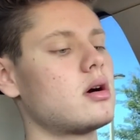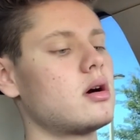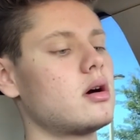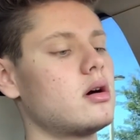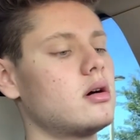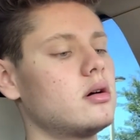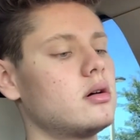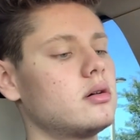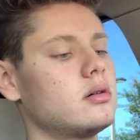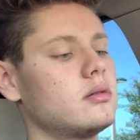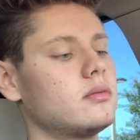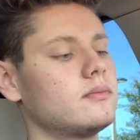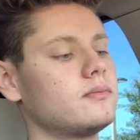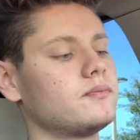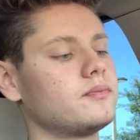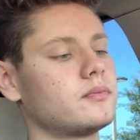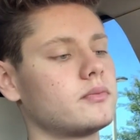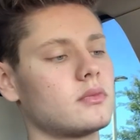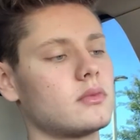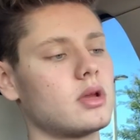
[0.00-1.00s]
I
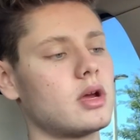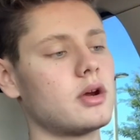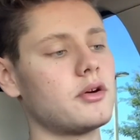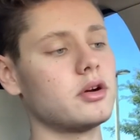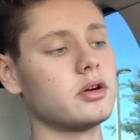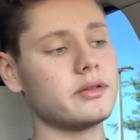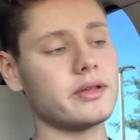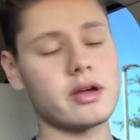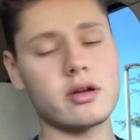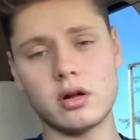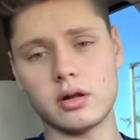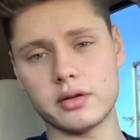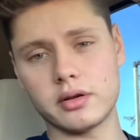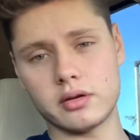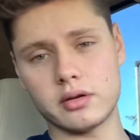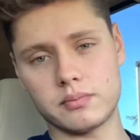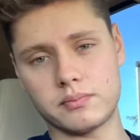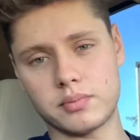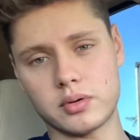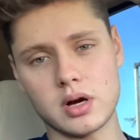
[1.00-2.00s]
wrote down all
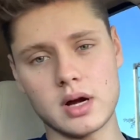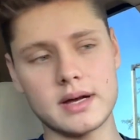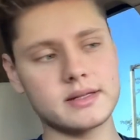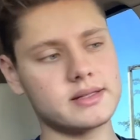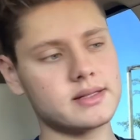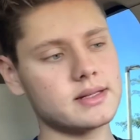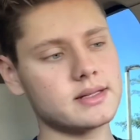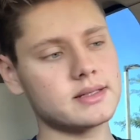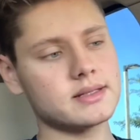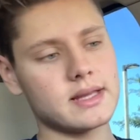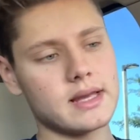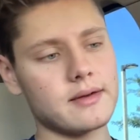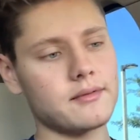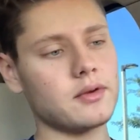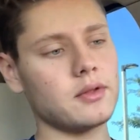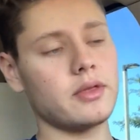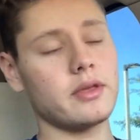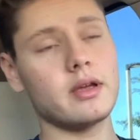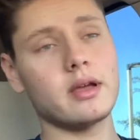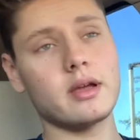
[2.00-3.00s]
the prices,
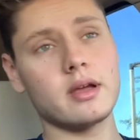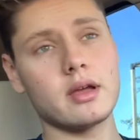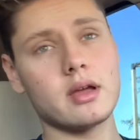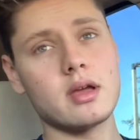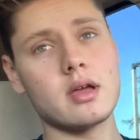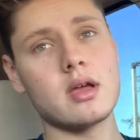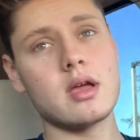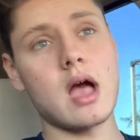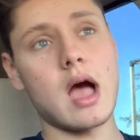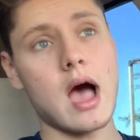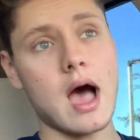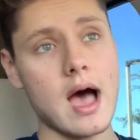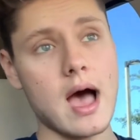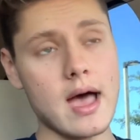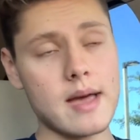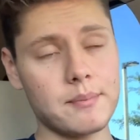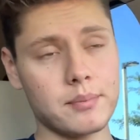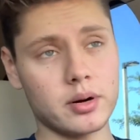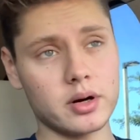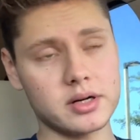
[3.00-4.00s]
everything
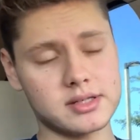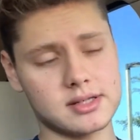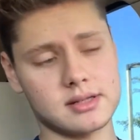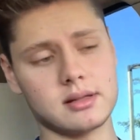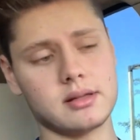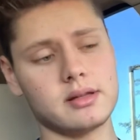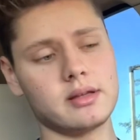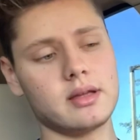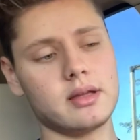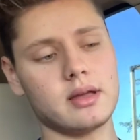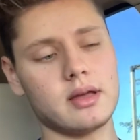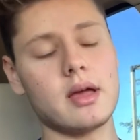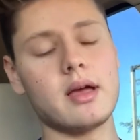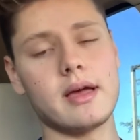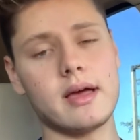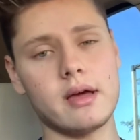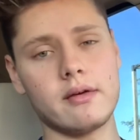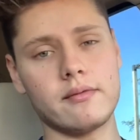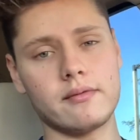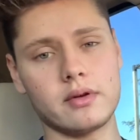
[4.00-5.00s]
I personally
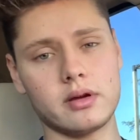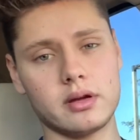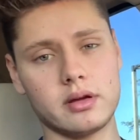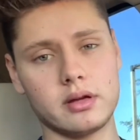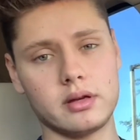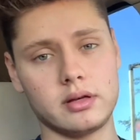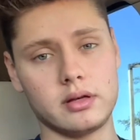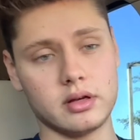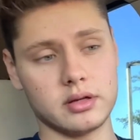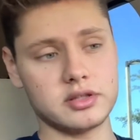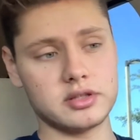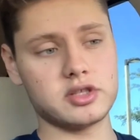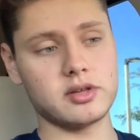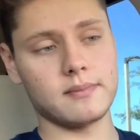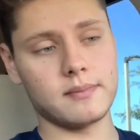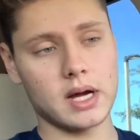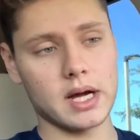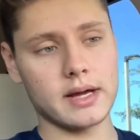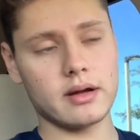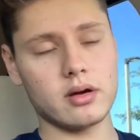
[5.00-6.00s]
have done to
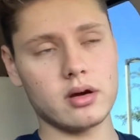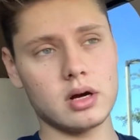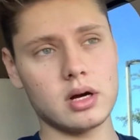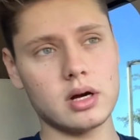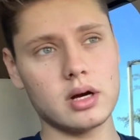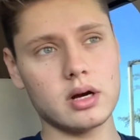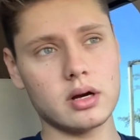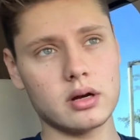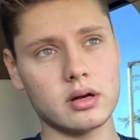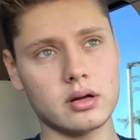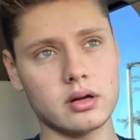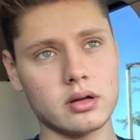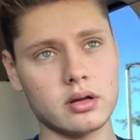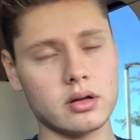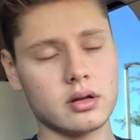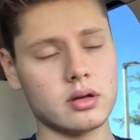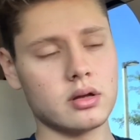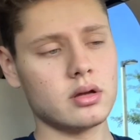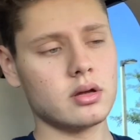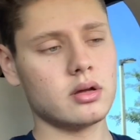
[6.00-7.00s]
my car,
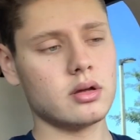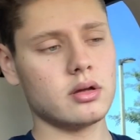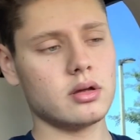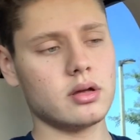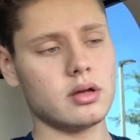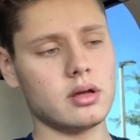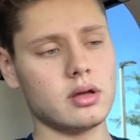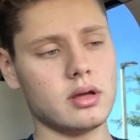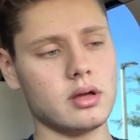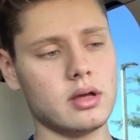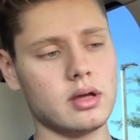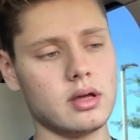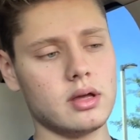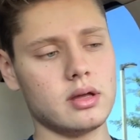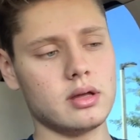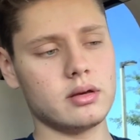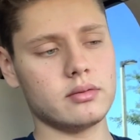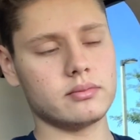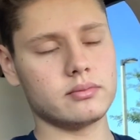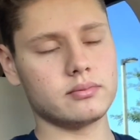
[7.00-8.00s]

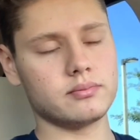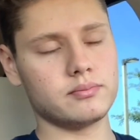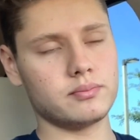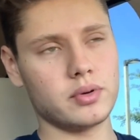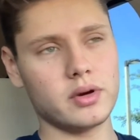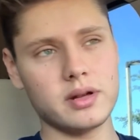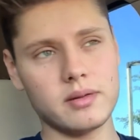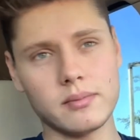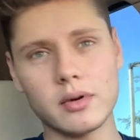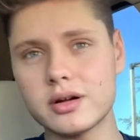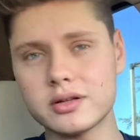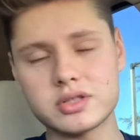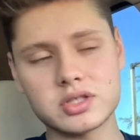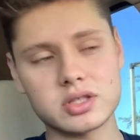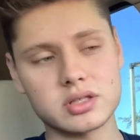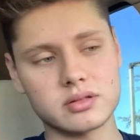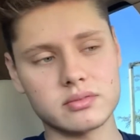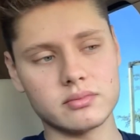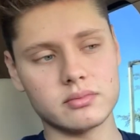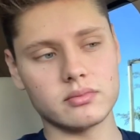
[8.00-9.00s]
and pretty
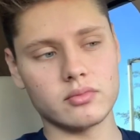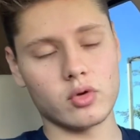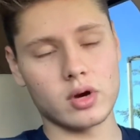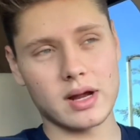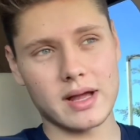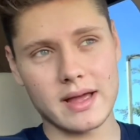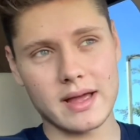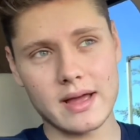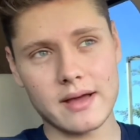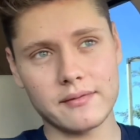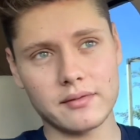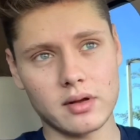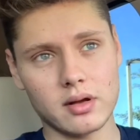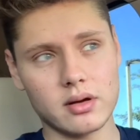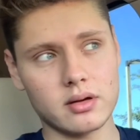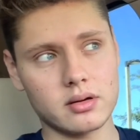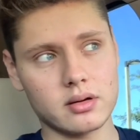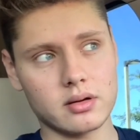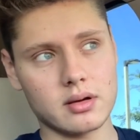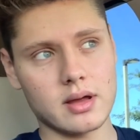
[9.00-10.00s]
much what I have
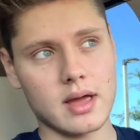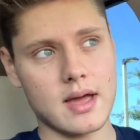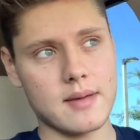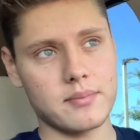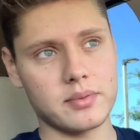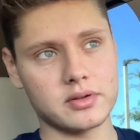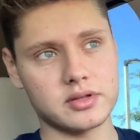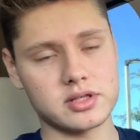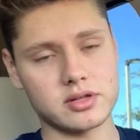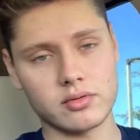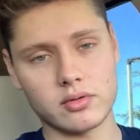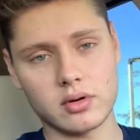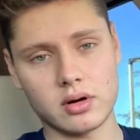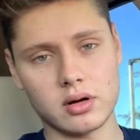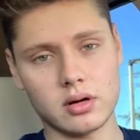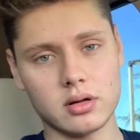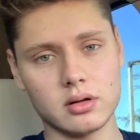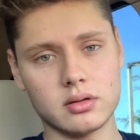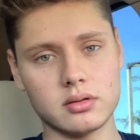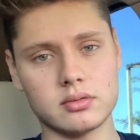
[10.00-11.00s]
done happens to
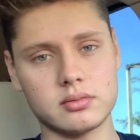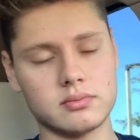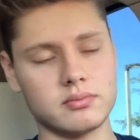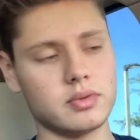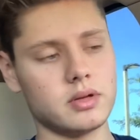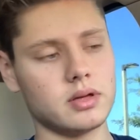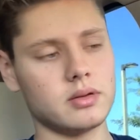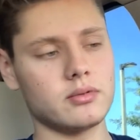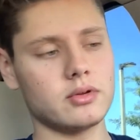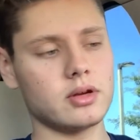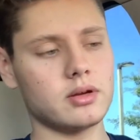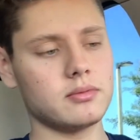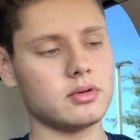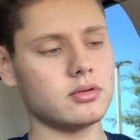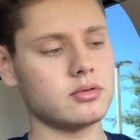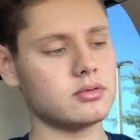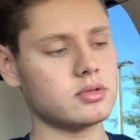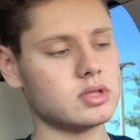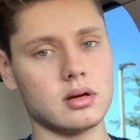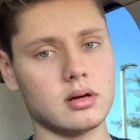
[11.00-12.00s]
all
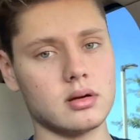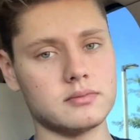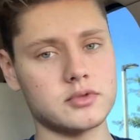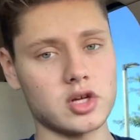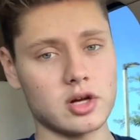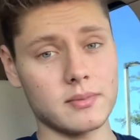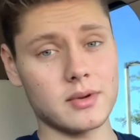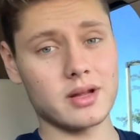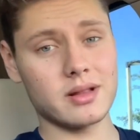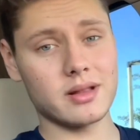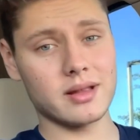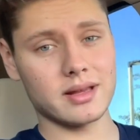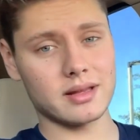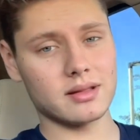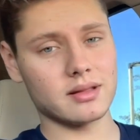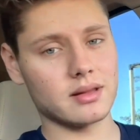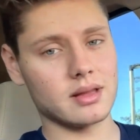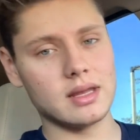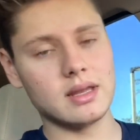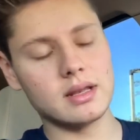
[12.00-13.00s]
BMWs. I'm talking about like
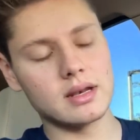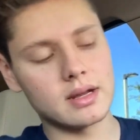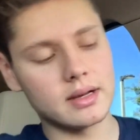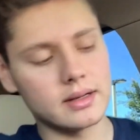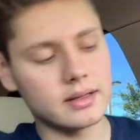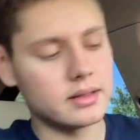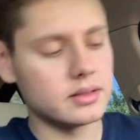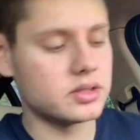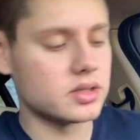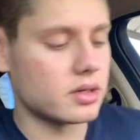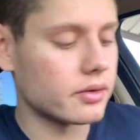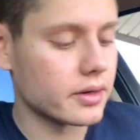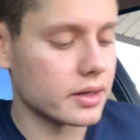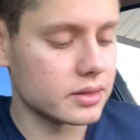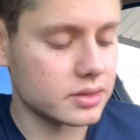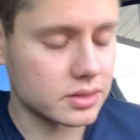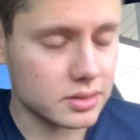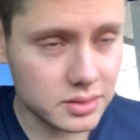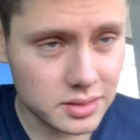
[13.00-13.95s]
the E90 generation.